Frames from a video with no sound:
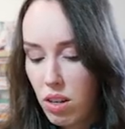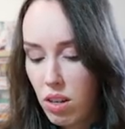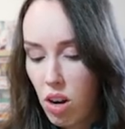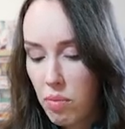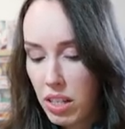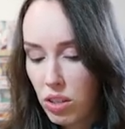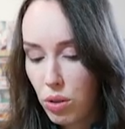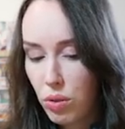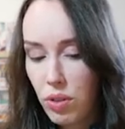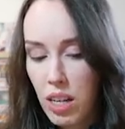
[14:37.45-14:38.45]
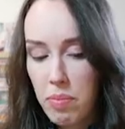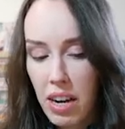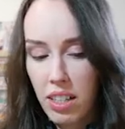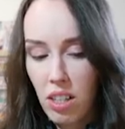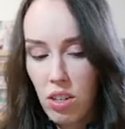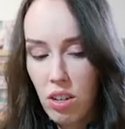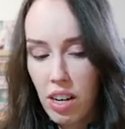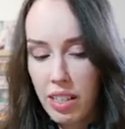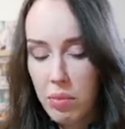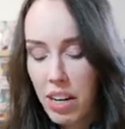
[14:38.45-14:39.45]
comments or feedback that you
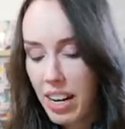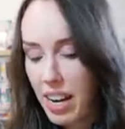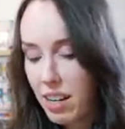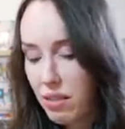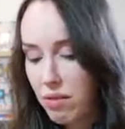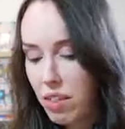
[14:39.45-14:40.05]
guys might have